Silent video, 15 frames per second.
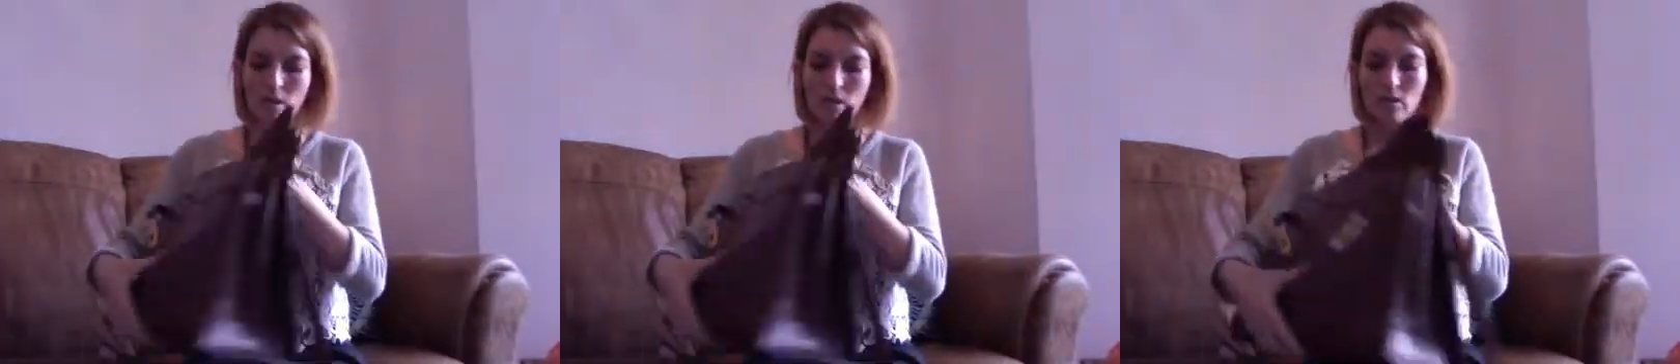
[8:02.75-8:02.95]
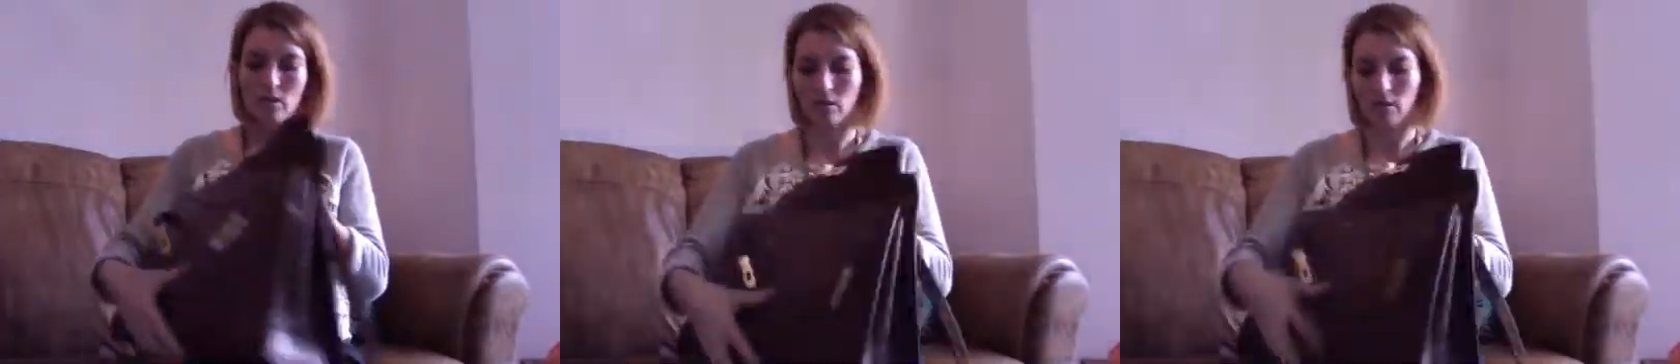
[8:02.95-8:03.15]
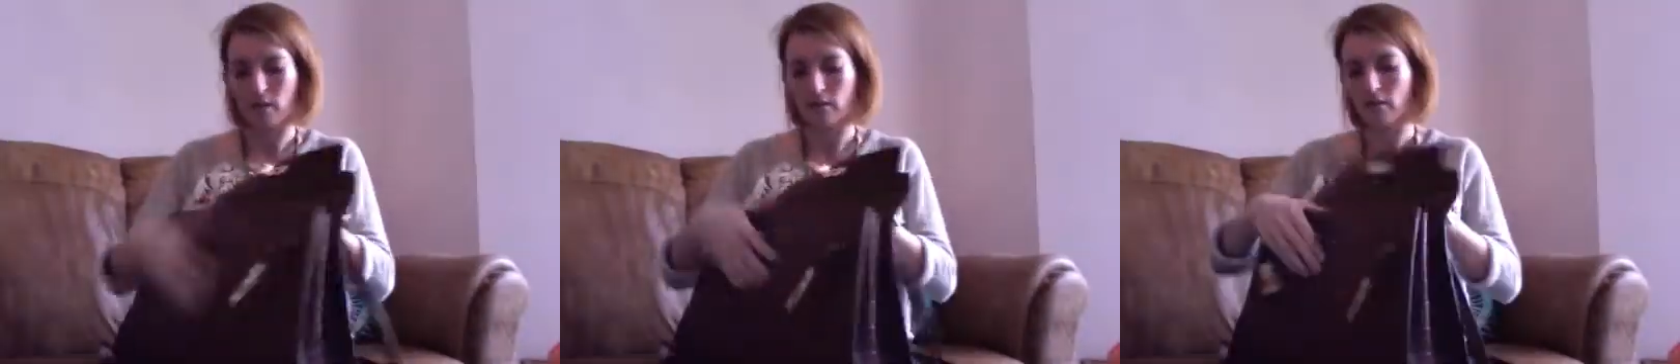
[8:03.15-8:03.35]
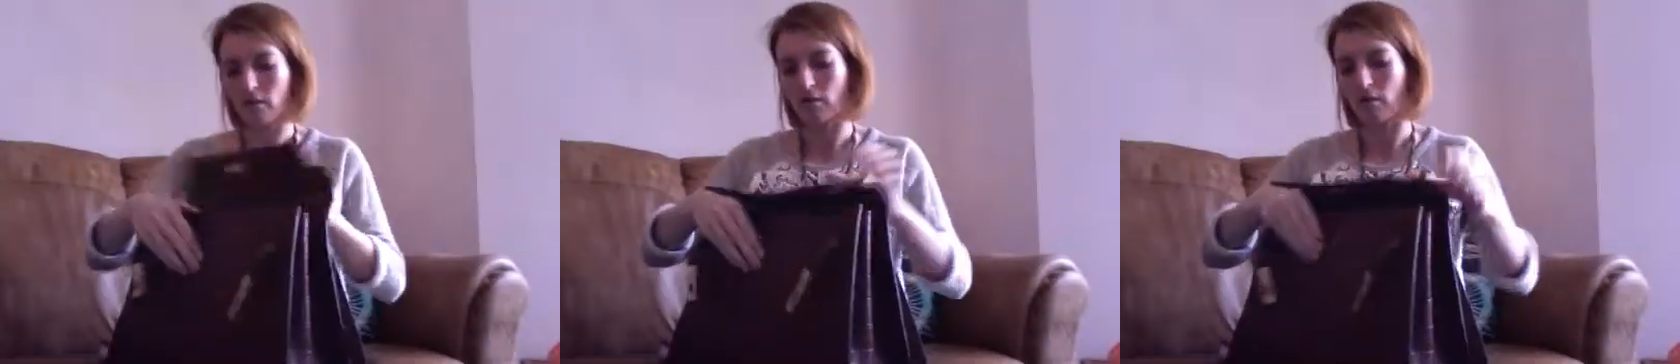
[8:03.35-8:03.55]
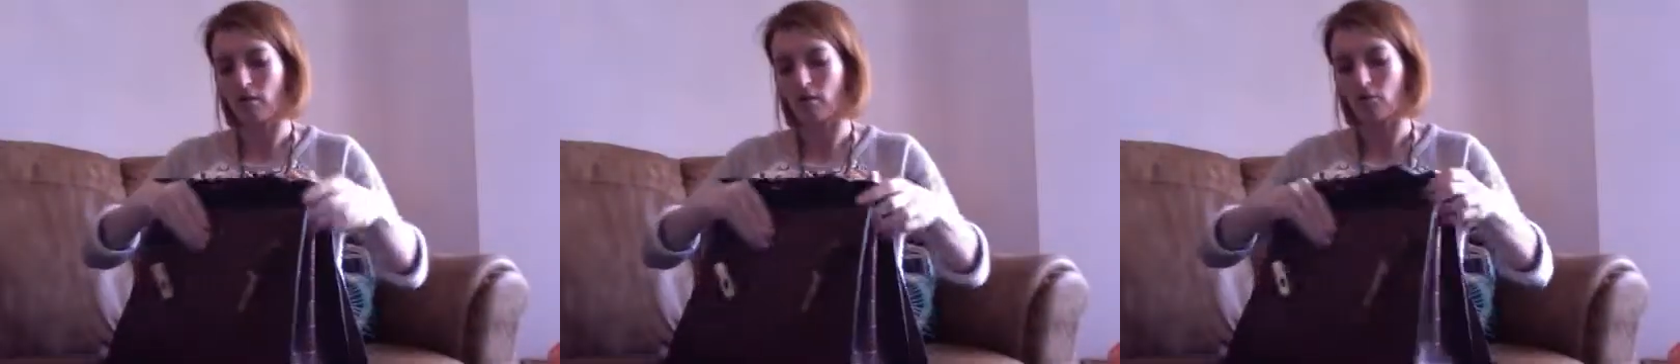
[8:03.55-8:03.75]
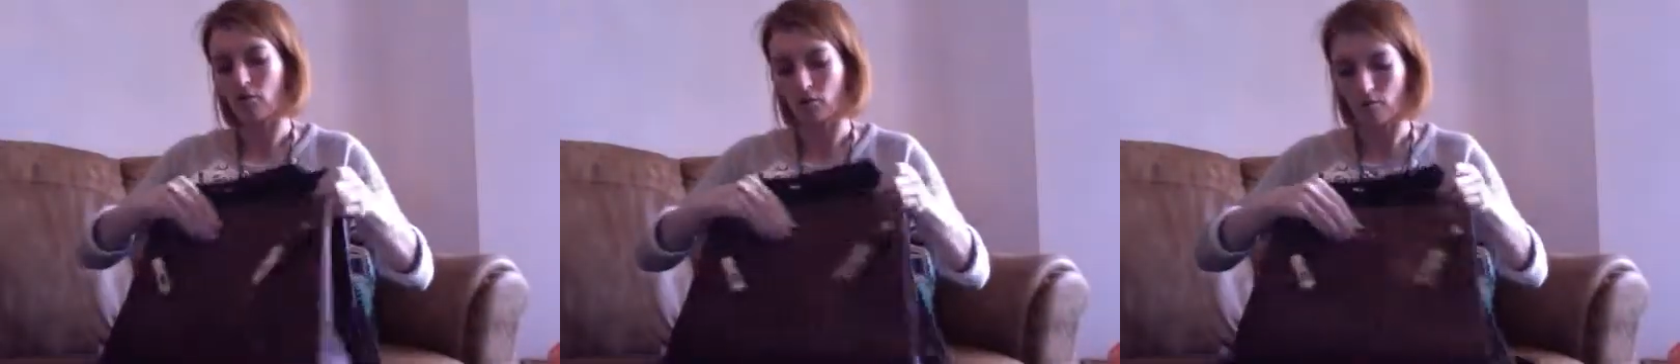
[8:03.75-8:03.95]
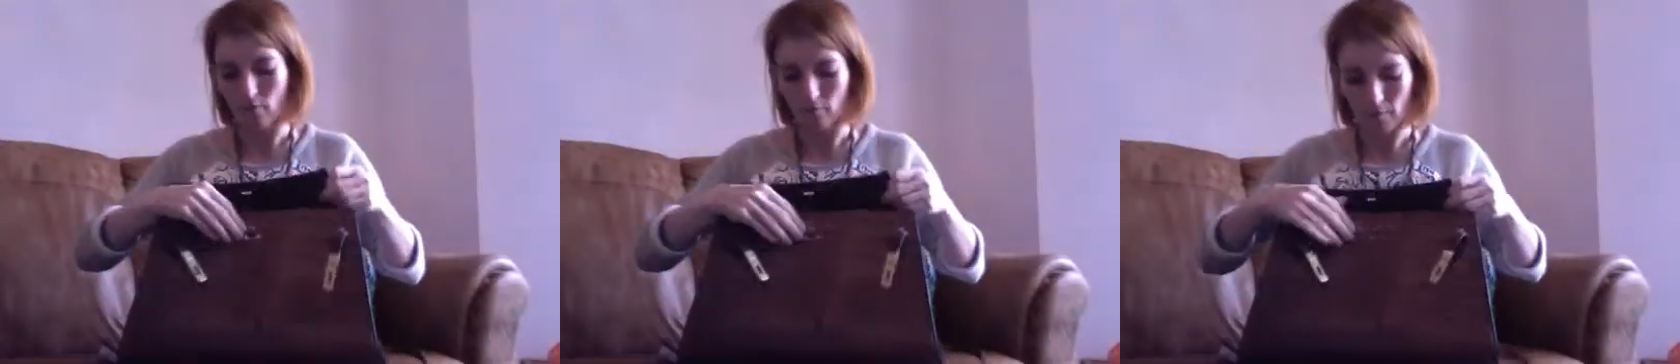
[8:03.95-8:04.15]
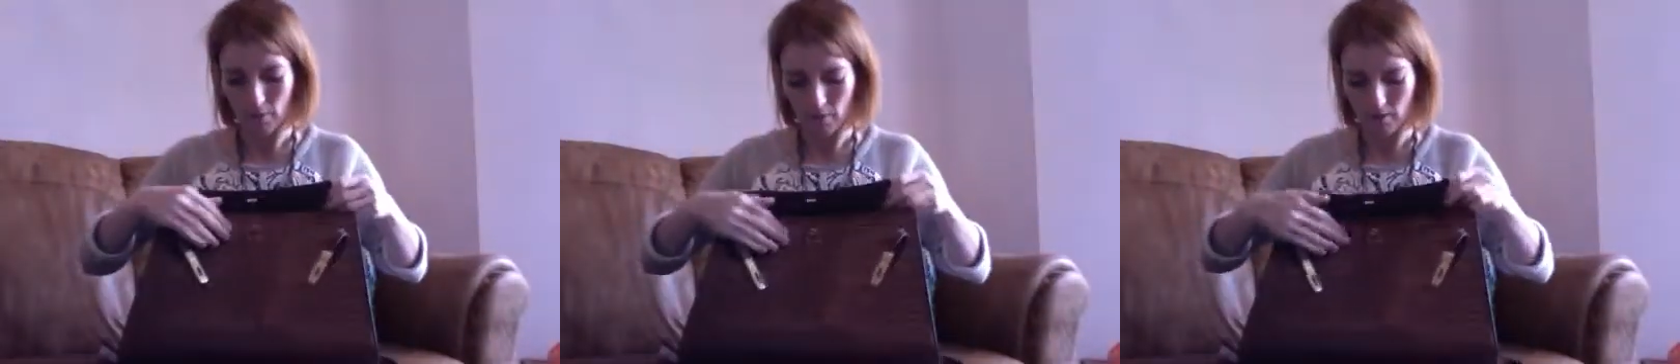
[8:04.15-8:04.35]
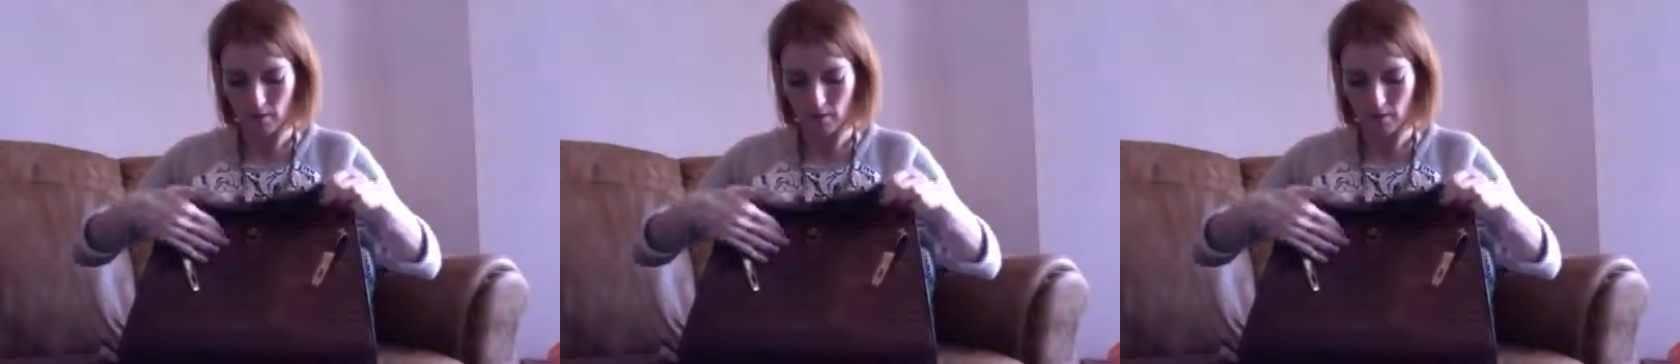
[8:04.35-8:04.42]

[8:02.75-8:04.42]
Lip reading: So let's close her up.